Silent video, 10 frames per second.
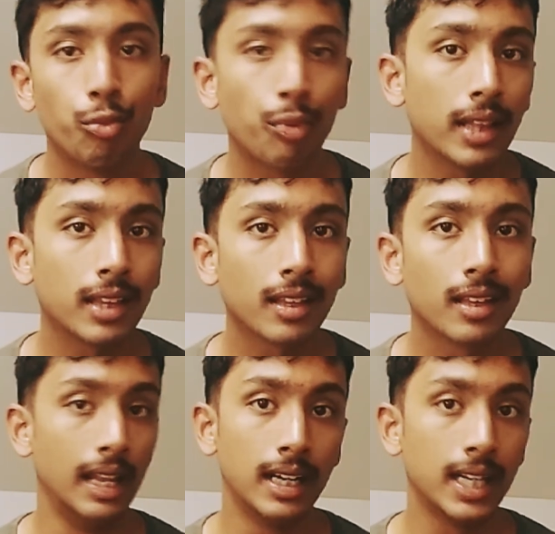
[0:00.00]
with
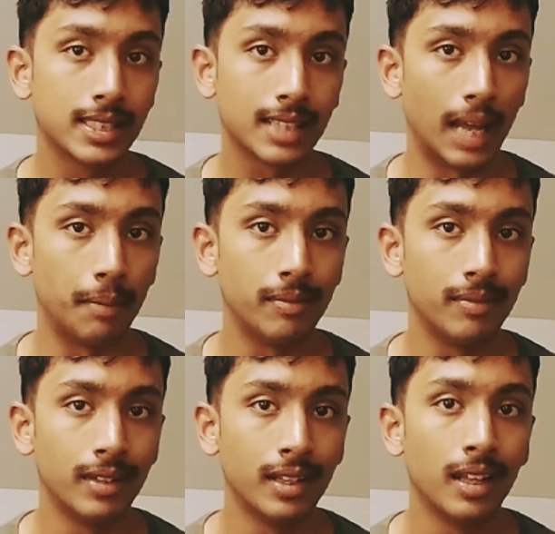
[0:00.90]
Learners Club.
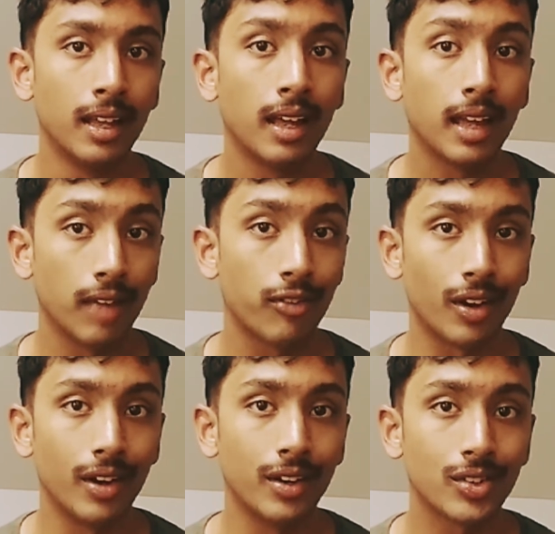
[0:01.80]
If you're
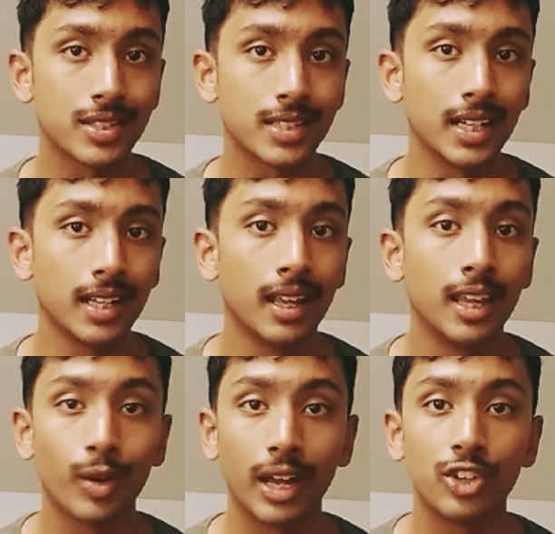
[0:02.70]
interested,
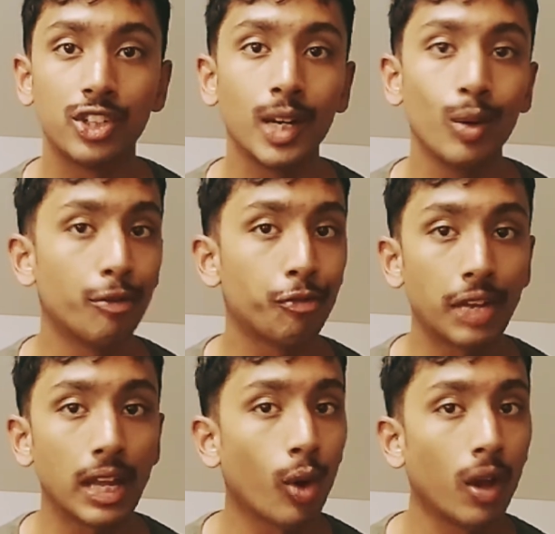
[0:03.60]
you can schedule a
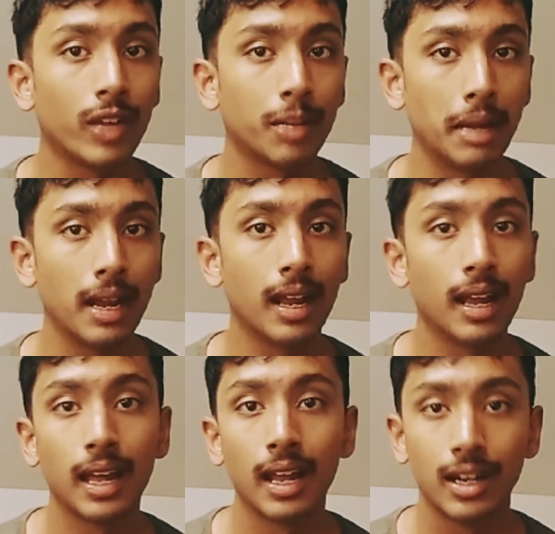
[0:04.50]
free call with me
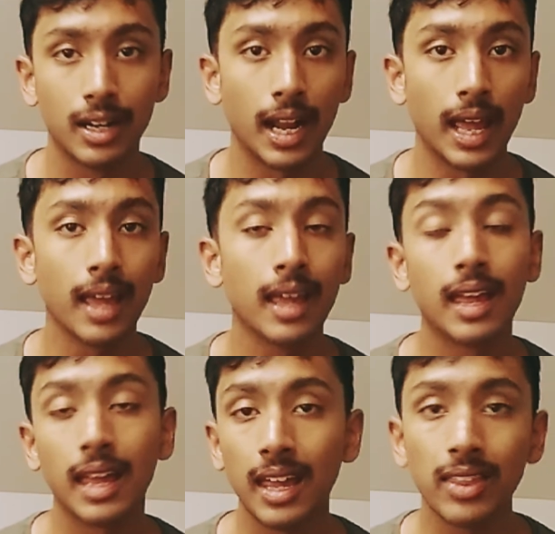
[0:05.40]
today
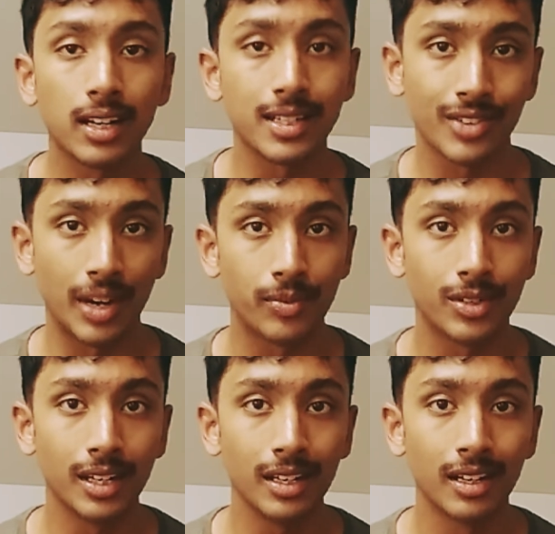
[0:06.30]
in the
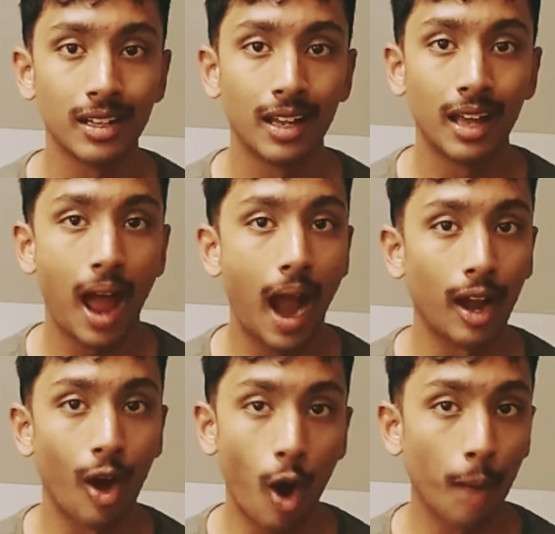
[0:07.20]
description and
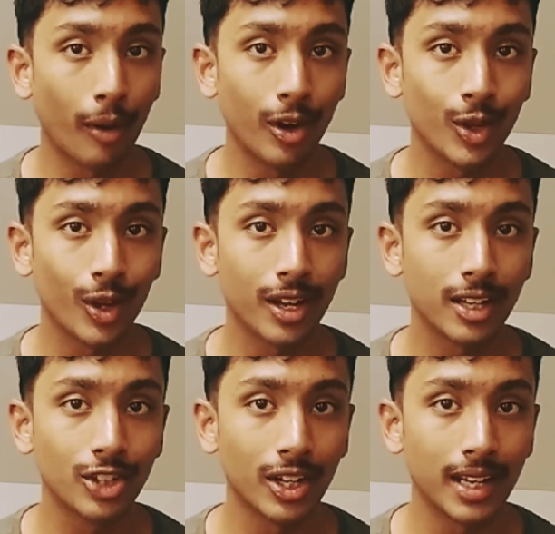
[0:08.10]
hop onto your
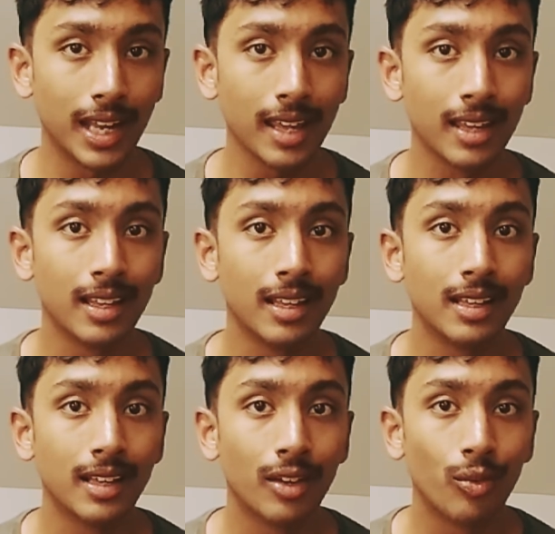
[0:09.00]
journey
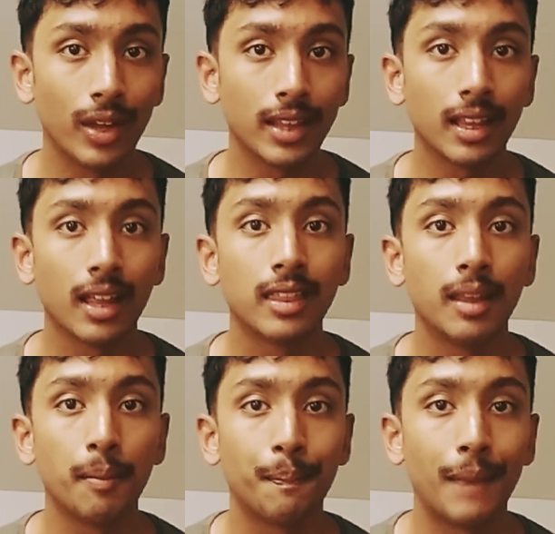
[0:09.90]
with
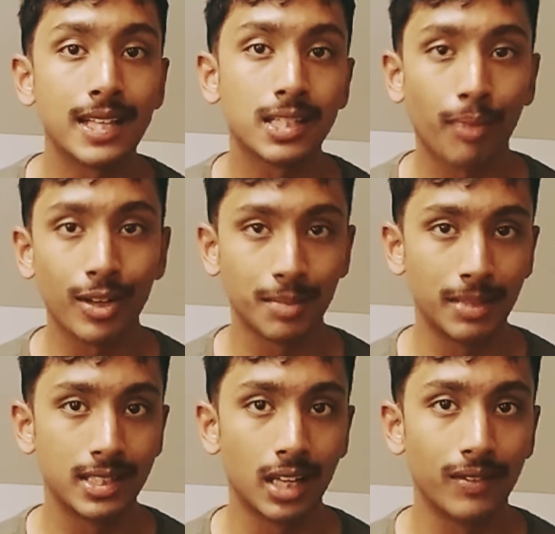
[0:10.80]
the best possible
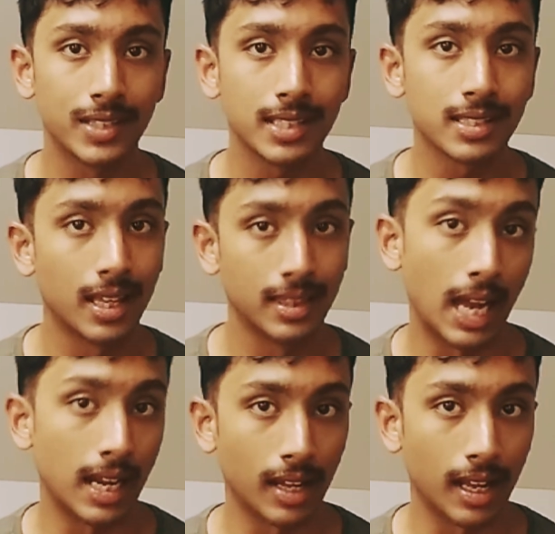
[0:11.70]
services
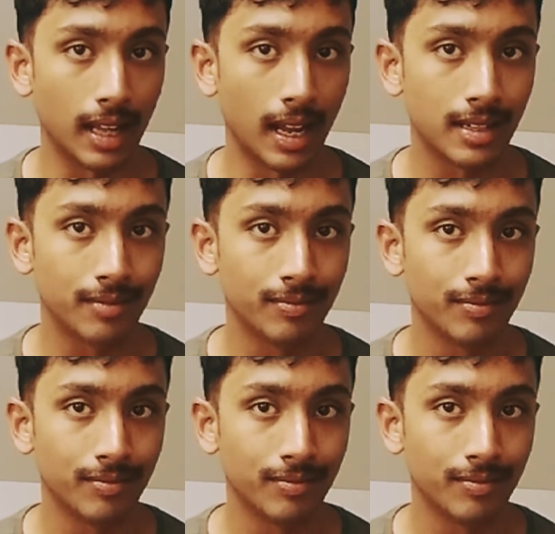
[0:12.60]
that you can get.